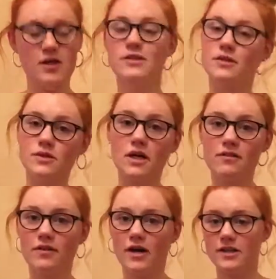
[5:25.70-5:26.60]
So
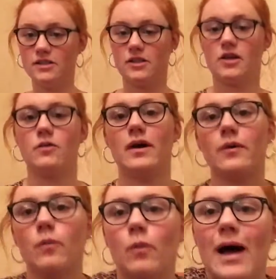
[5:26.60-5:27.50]
far it's looking quite
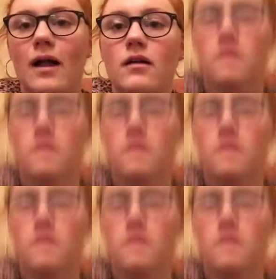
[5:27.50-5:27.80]
well.